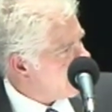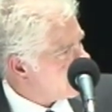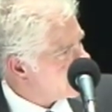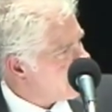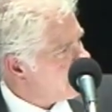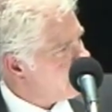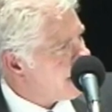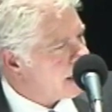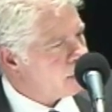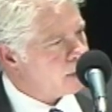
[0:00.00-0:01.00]
else on the
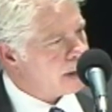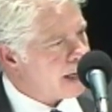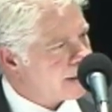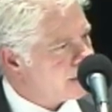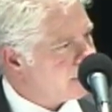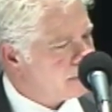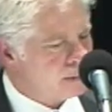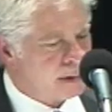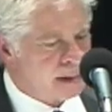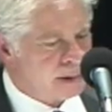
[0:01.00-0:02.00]
panel would like
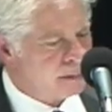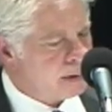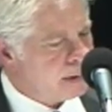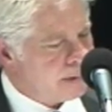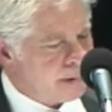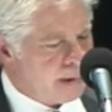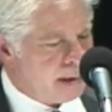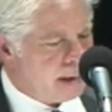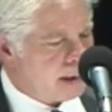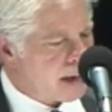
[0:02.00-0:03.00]
to
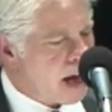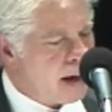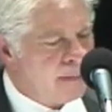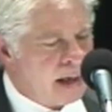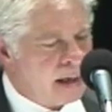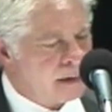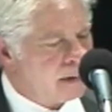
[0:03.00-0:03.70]
comment